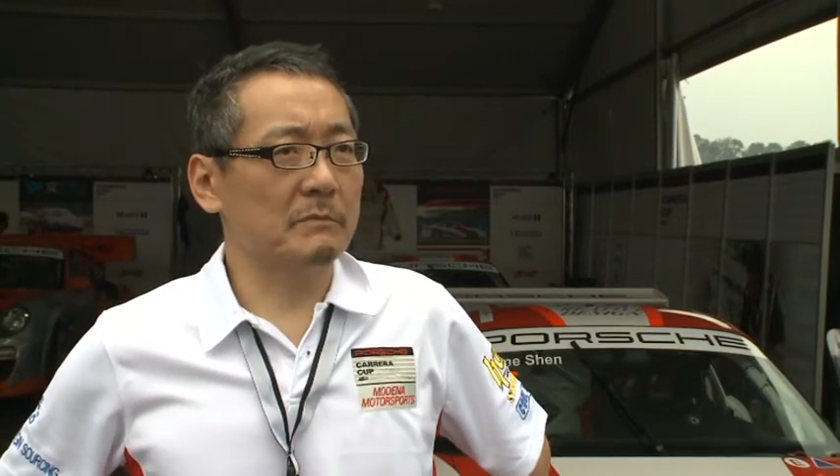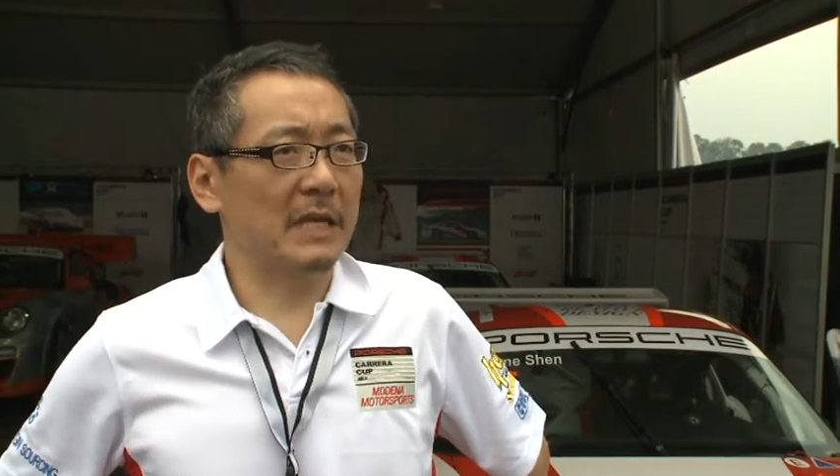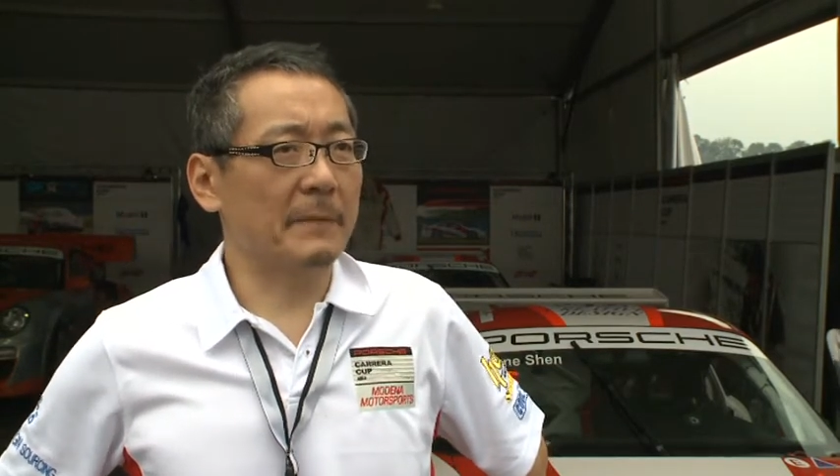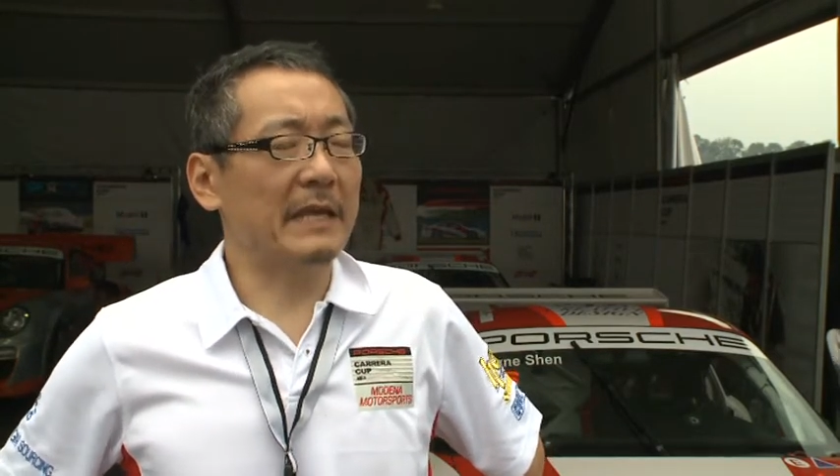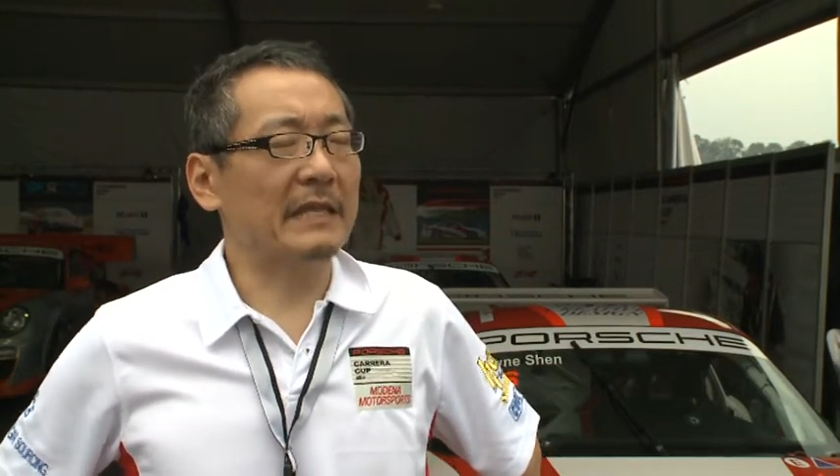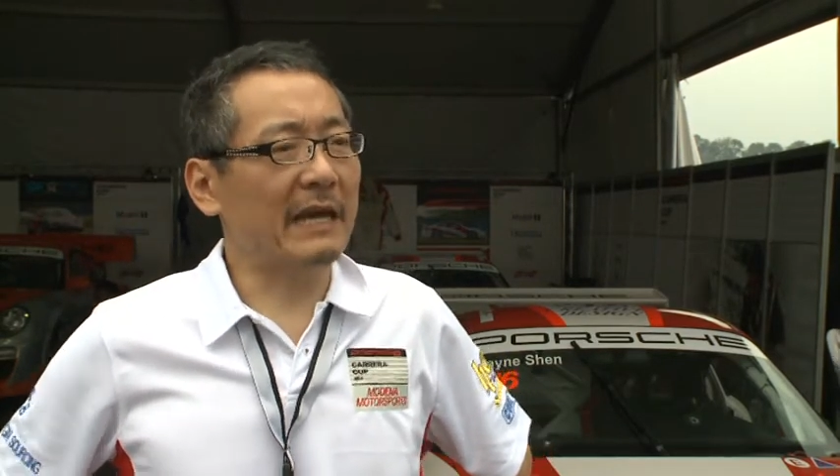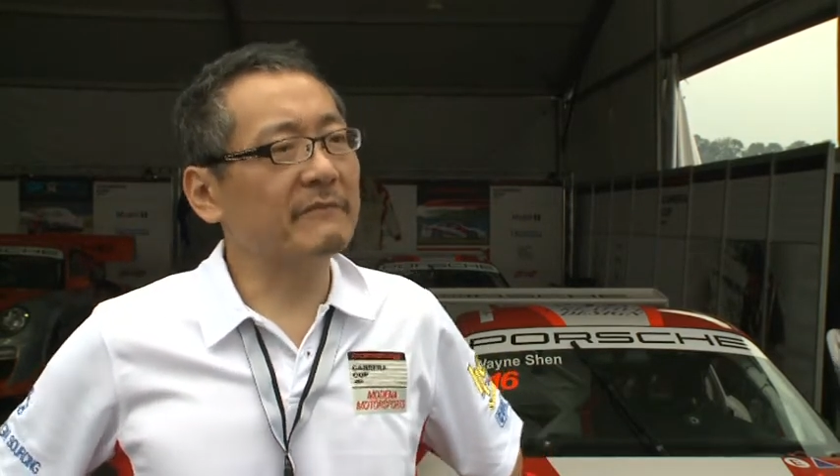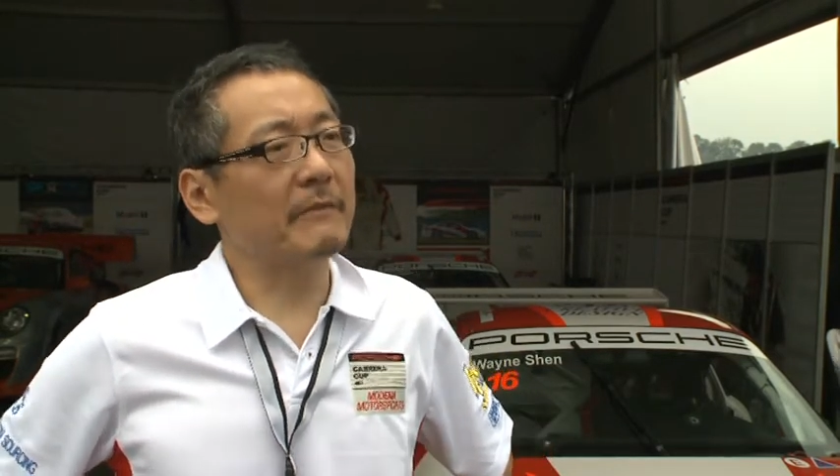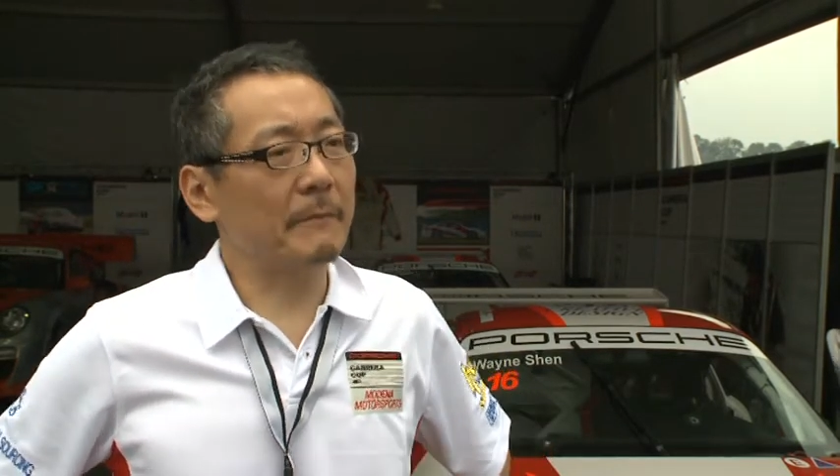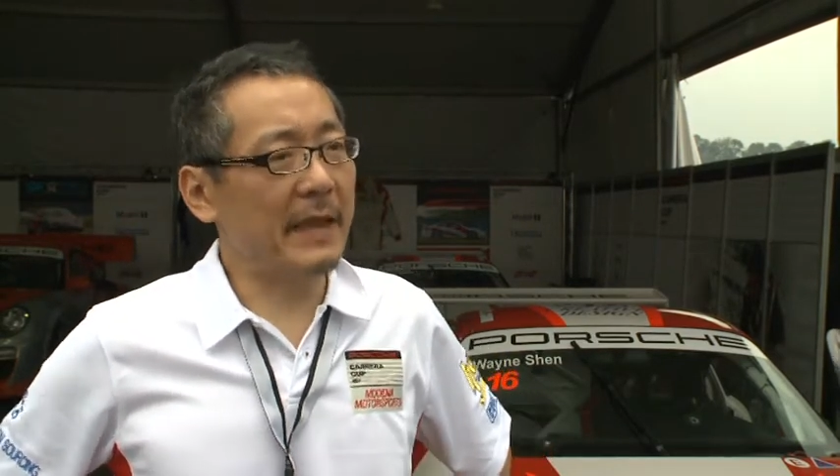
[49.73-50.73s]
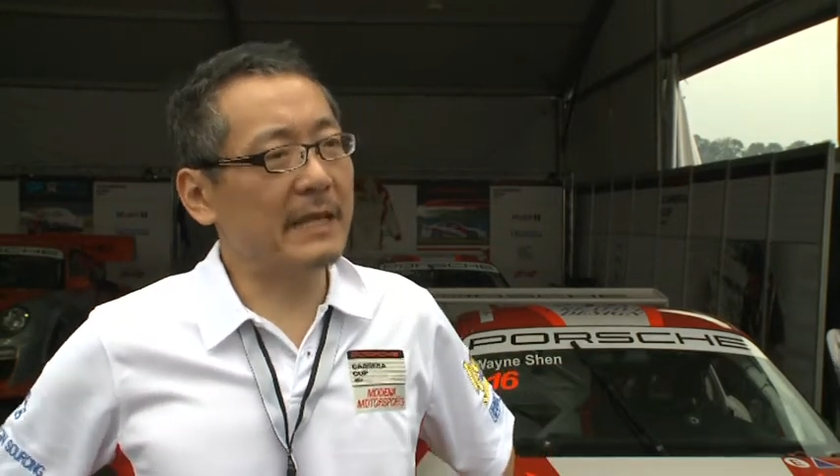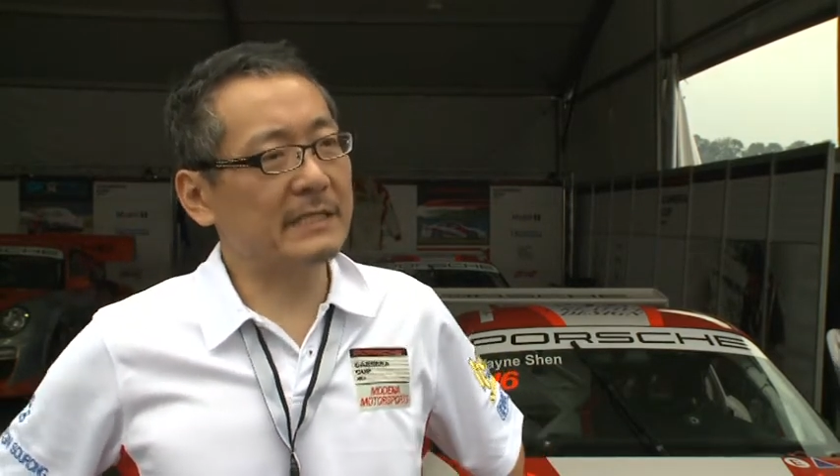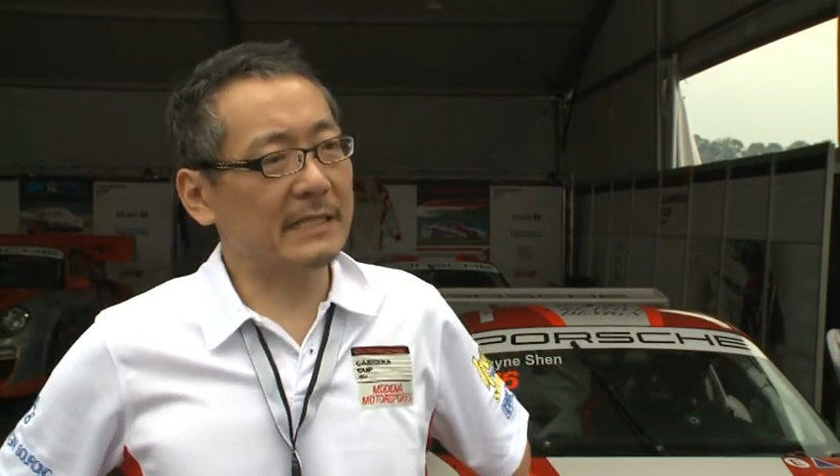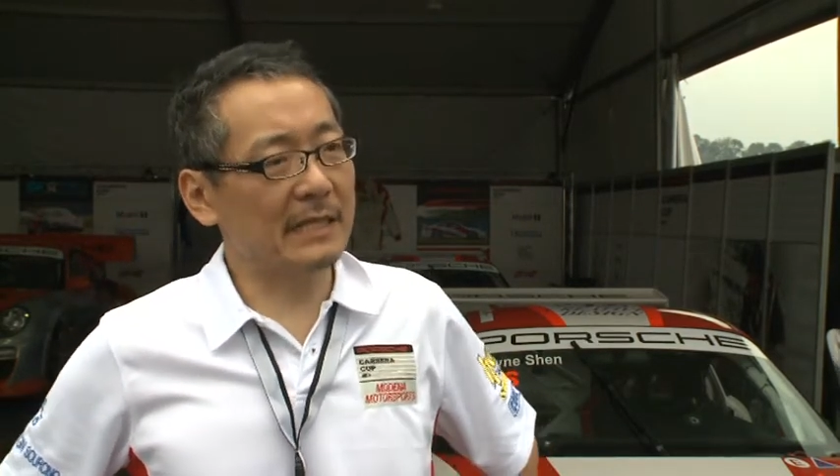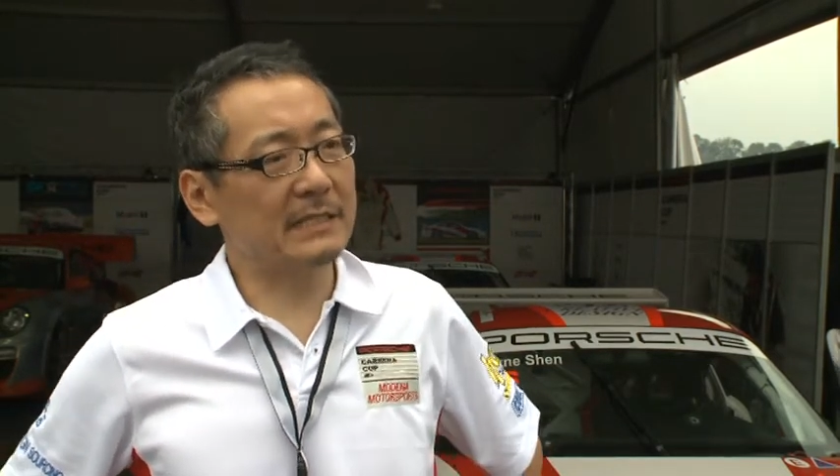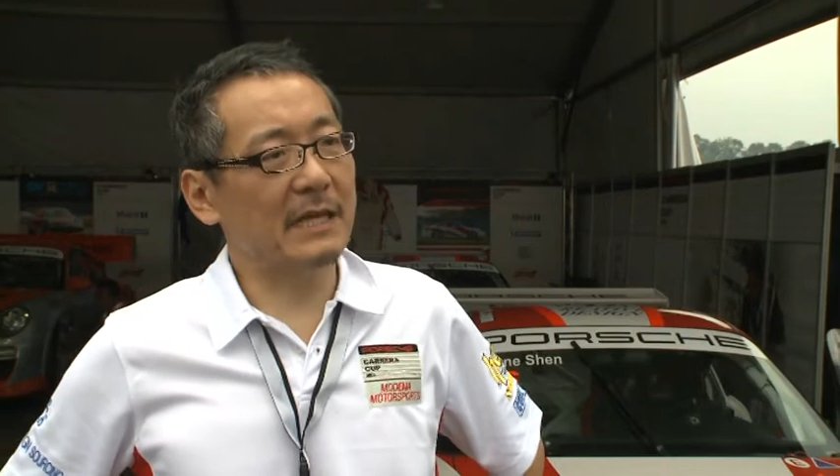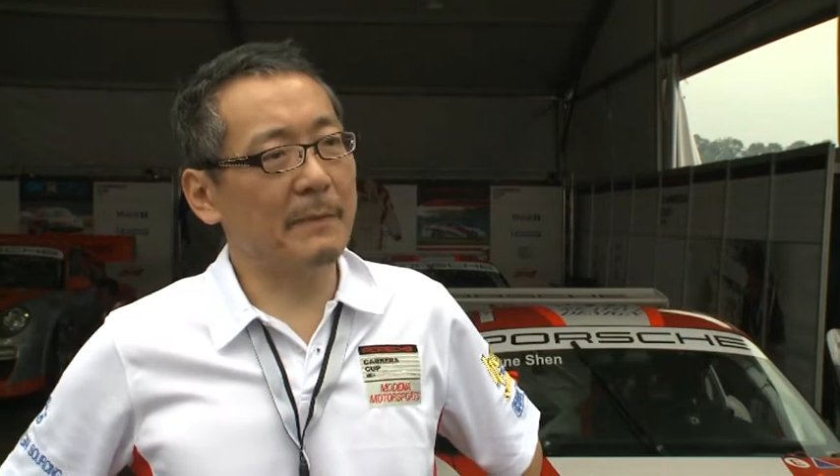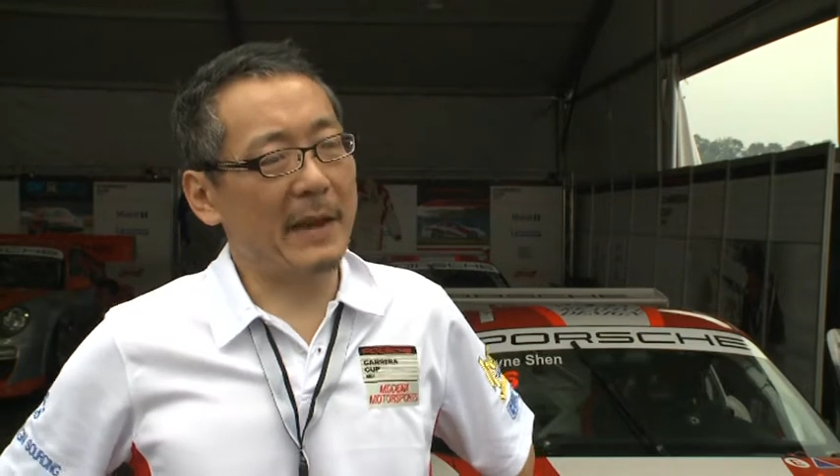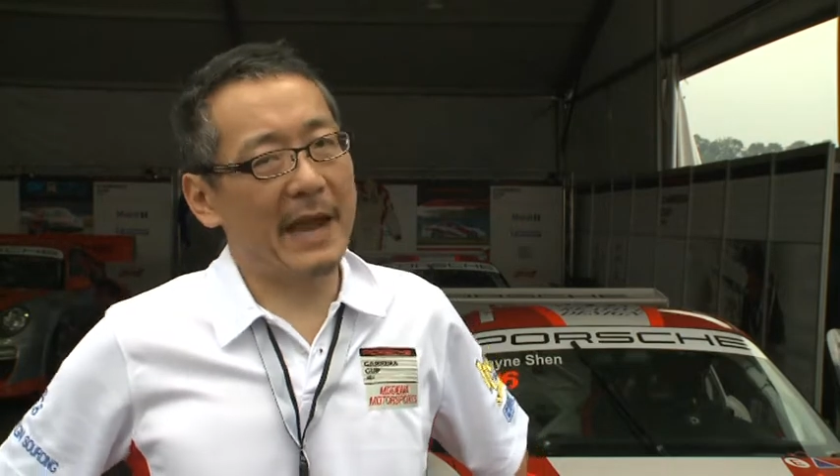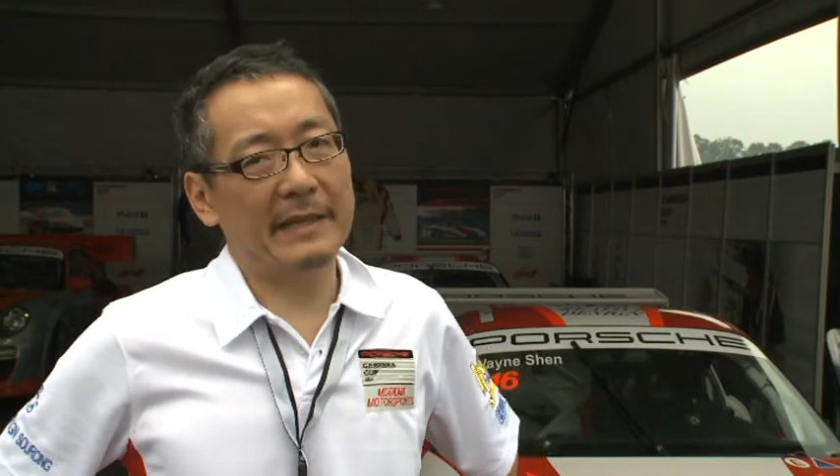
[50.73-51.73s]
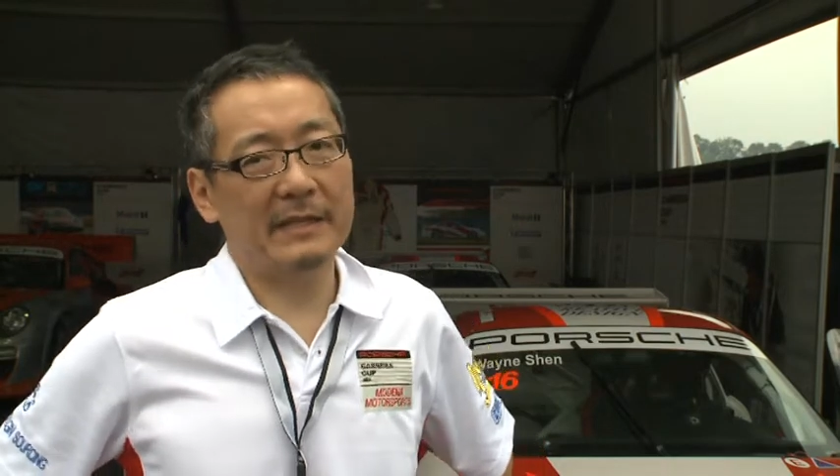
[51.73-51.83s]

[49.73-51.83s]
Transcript: keeping enough of a pace that by,